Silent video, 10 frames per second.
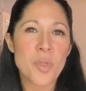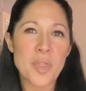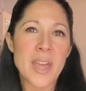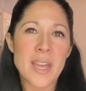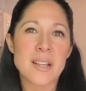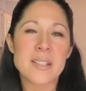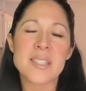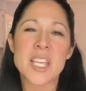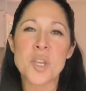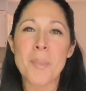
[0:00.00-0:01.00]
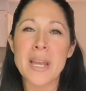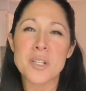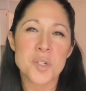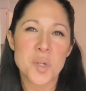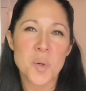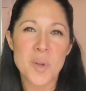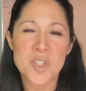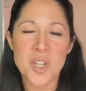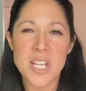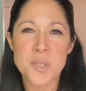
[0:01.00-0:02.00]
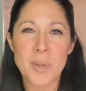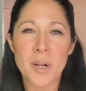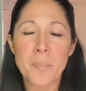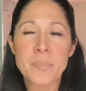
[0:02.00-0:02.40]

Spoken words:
things that you might do with Shakespeare.